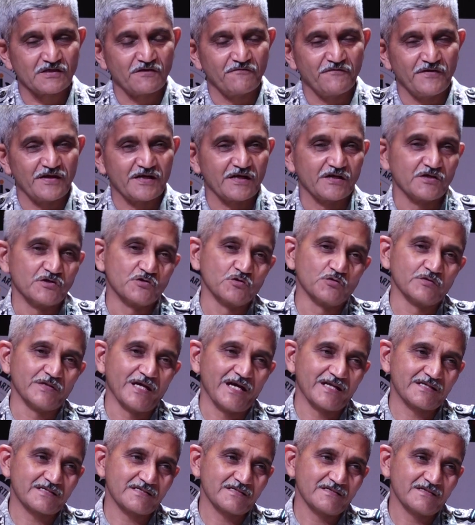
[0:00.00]
I'm certain we
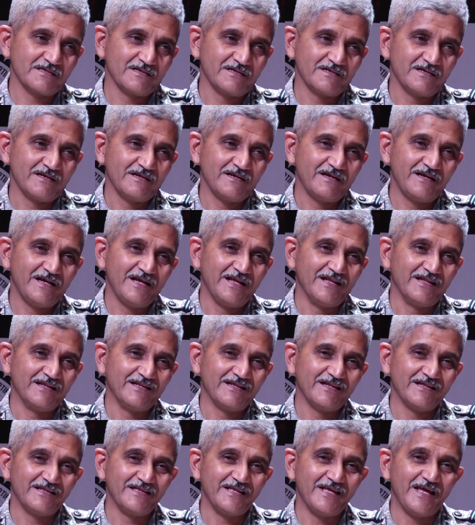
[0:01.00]
can do that
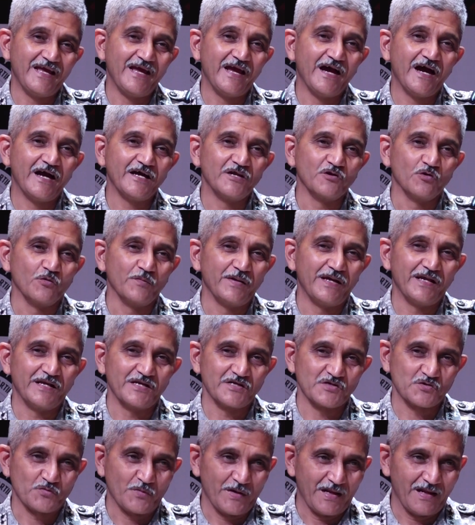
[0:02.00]
in the AI
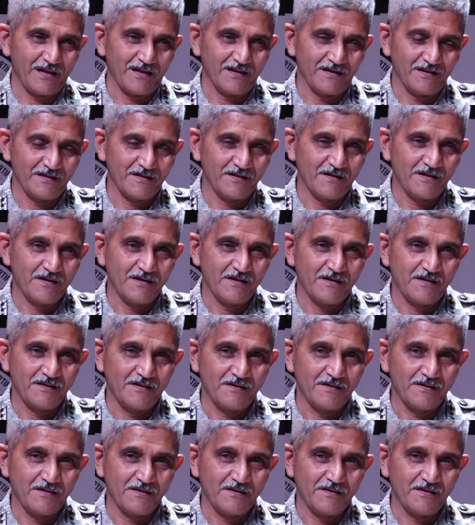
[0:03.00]
domain as well.